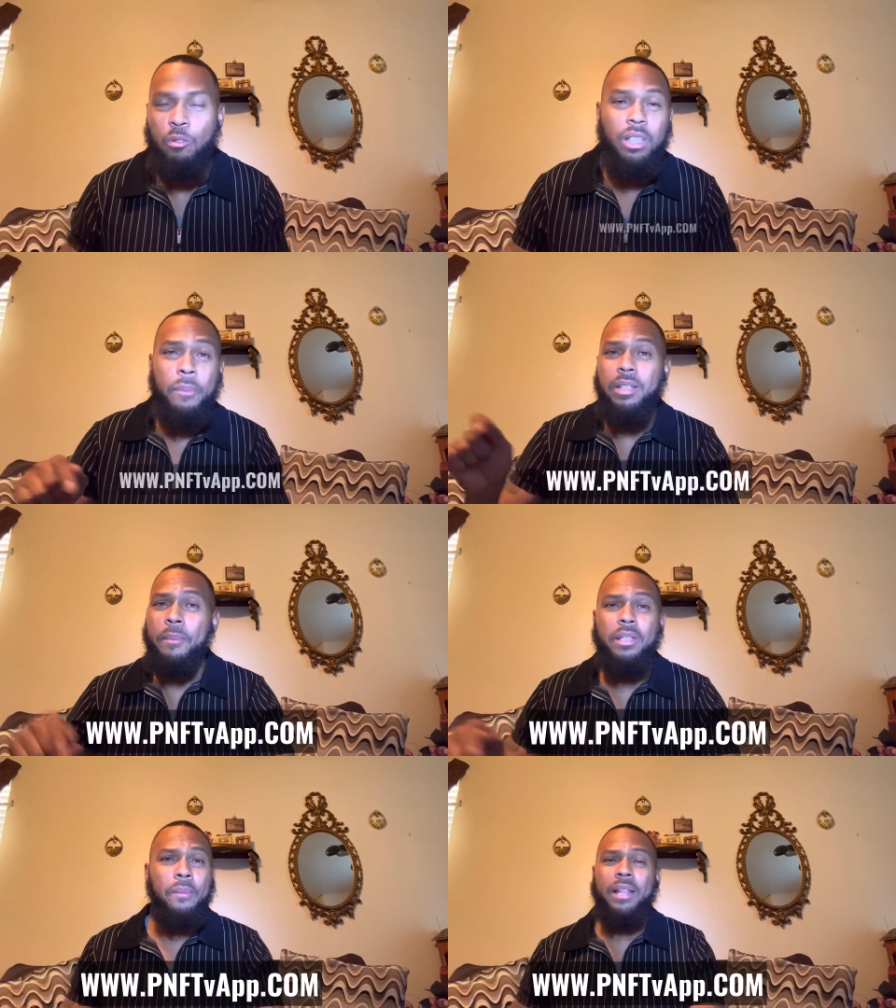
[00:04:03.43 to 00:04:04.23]

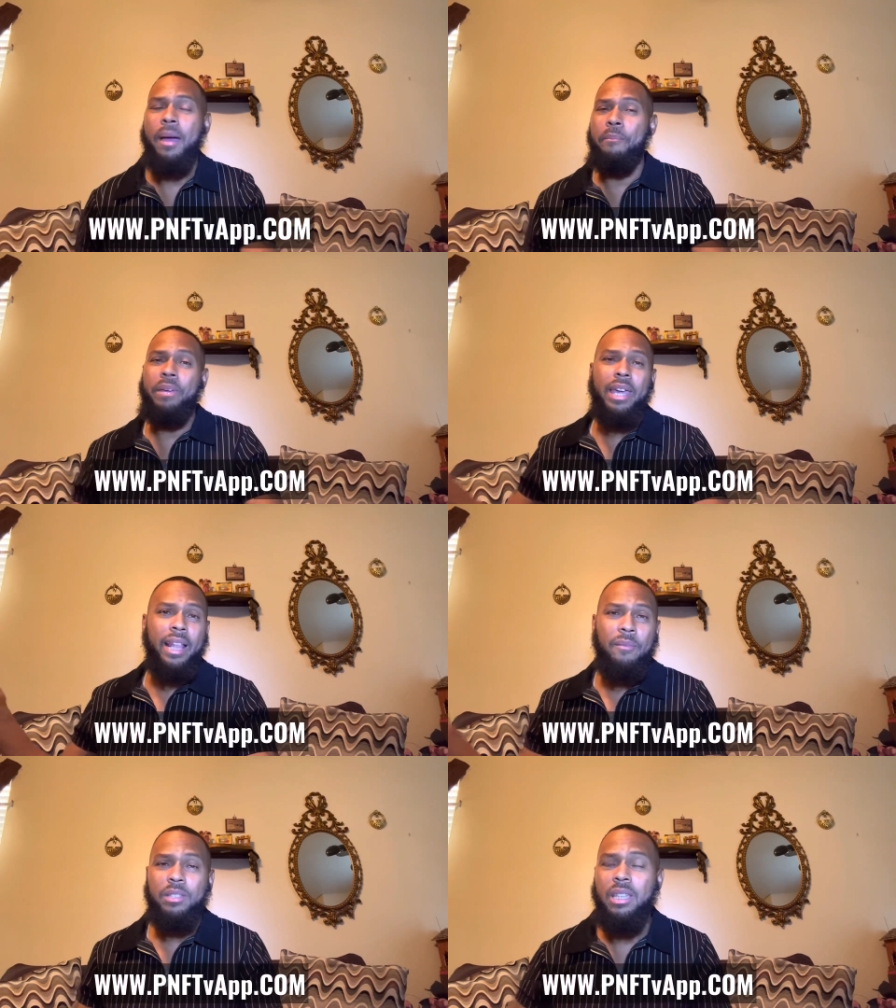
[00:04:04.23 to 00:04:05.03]

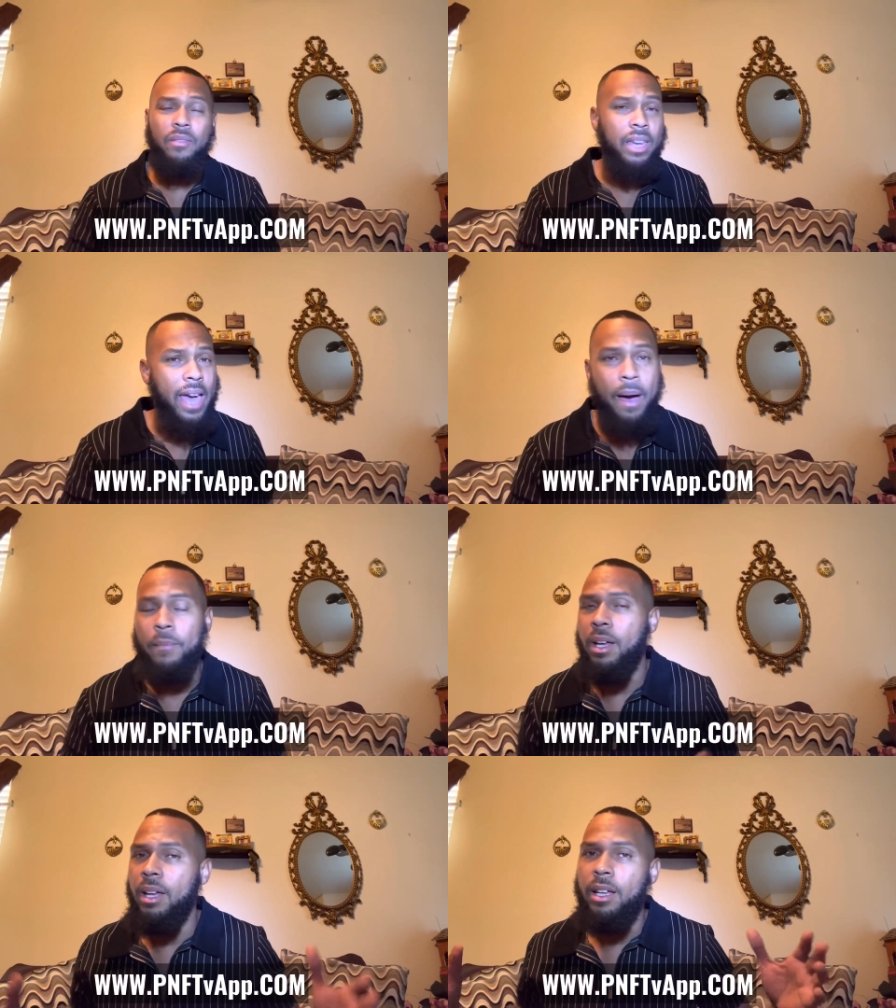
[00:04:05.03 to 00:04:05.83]

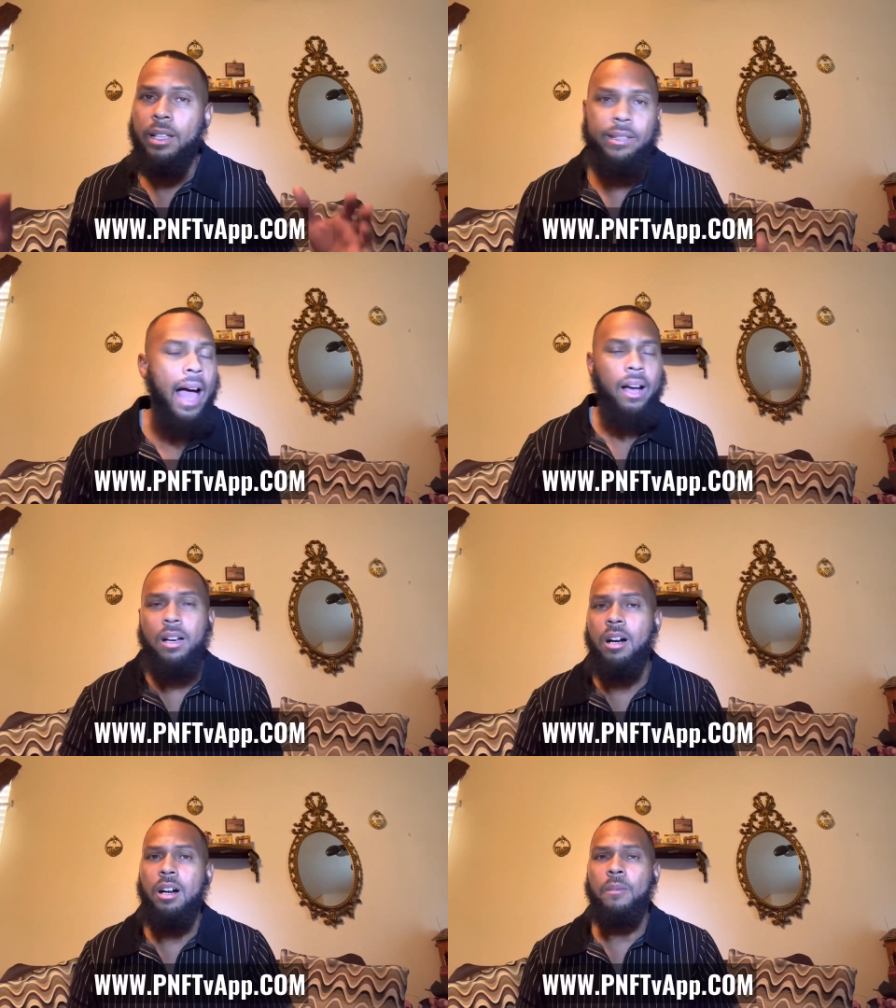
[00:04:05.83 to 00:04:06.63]

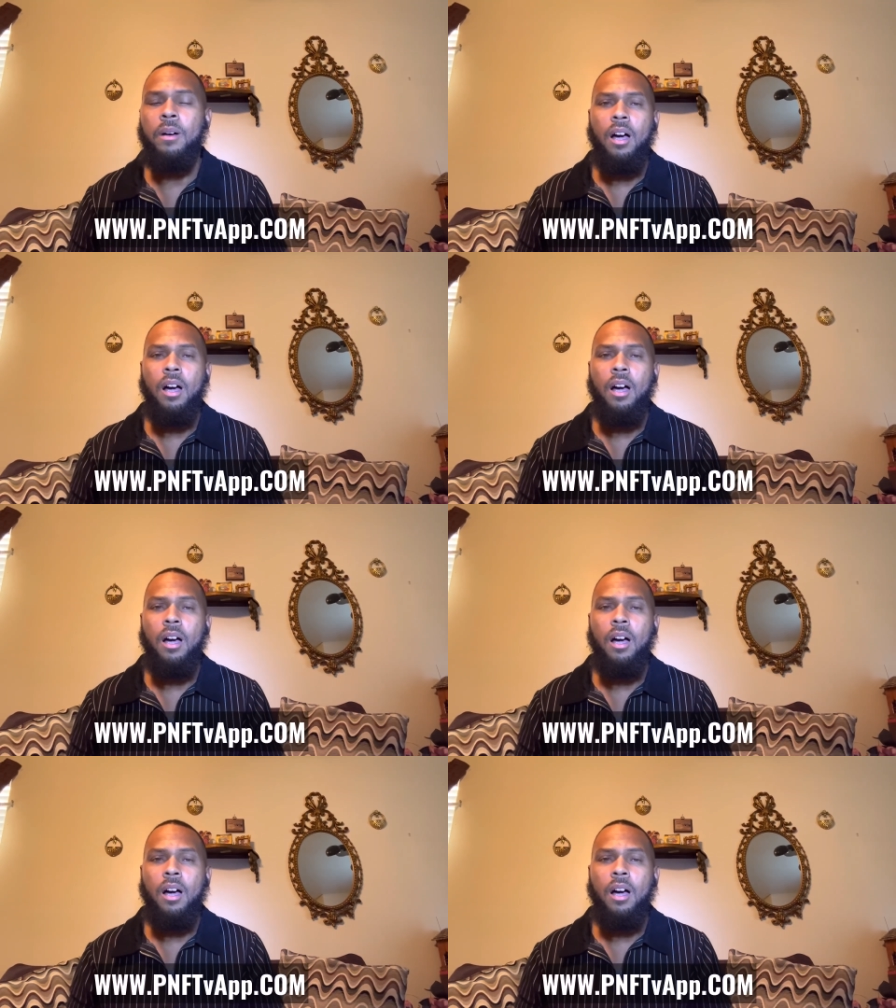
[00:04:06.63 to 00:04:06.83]
www.pnftvapp.com,